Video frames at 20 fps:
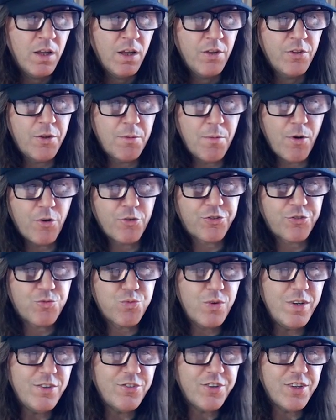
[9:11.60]
the most
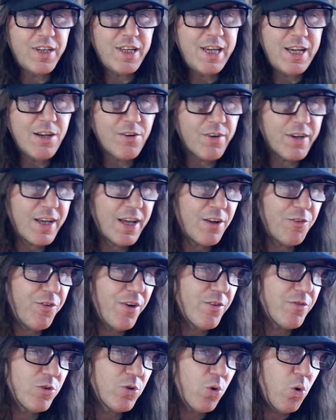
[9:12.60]
recent hearing at a
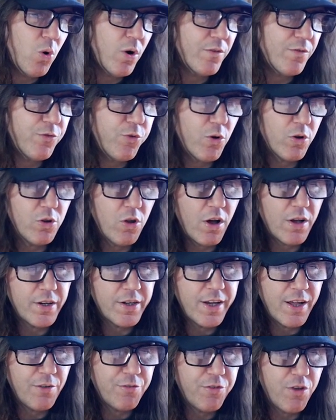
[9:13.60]
federal court in Fort
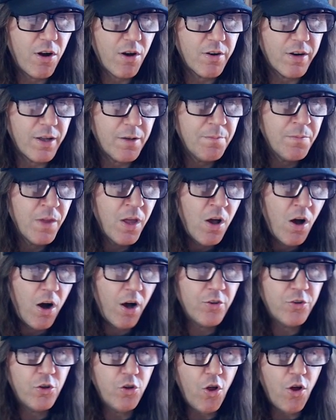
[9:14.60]
Lauderdale, Florida,
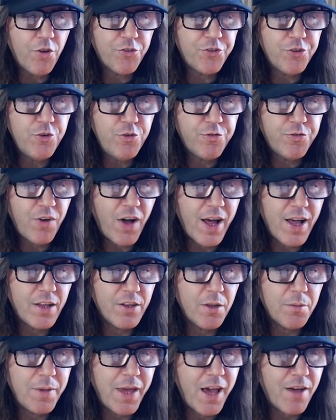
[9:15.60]
on the lawsuit filed
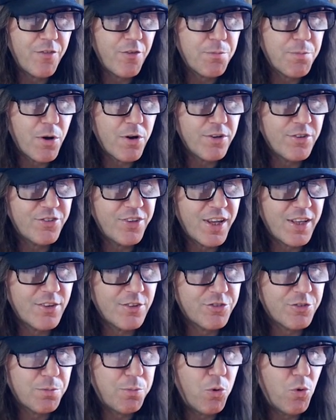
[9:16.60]
on behalf of Bernie
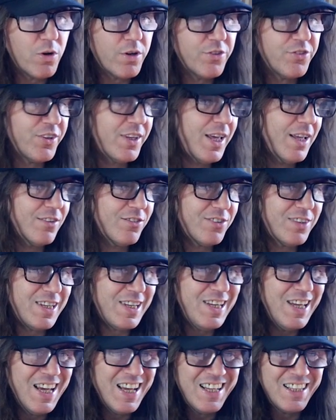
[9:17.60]
Sanders supporters against
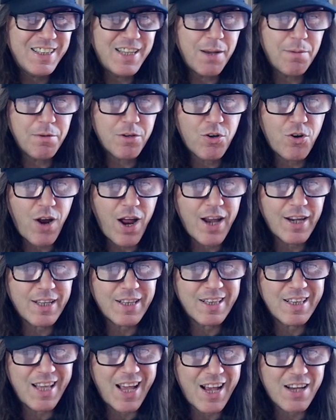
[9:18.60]
the Democratic
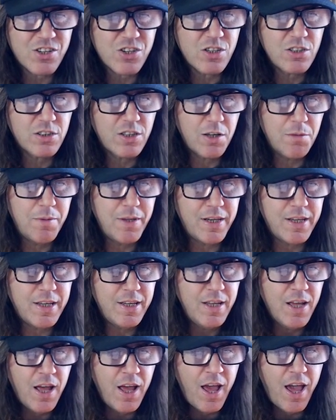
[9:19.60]
National
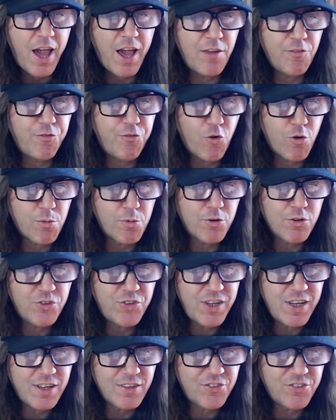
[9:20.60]
Committee and former
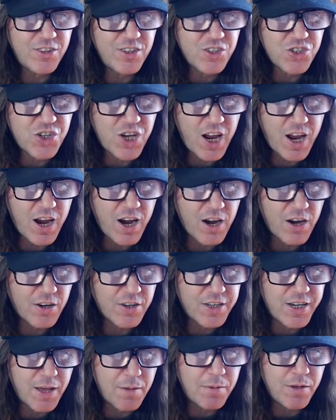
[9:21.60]
DNC chair
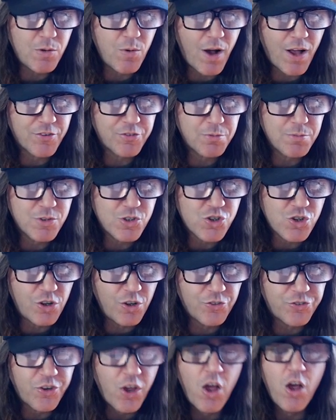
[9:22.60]
Debbie Wasserman
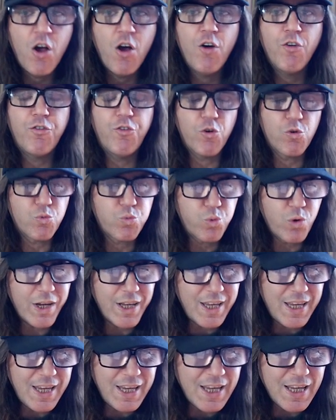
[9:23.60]
Schultz for
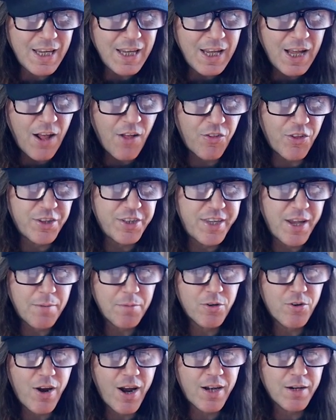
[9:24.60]
rigging the
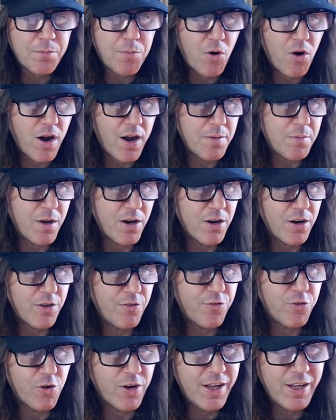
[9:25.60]
Democratic primary
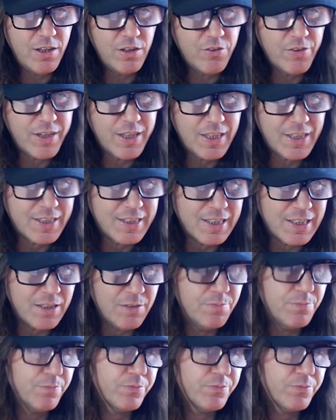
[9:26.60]
for Hillary Clinton.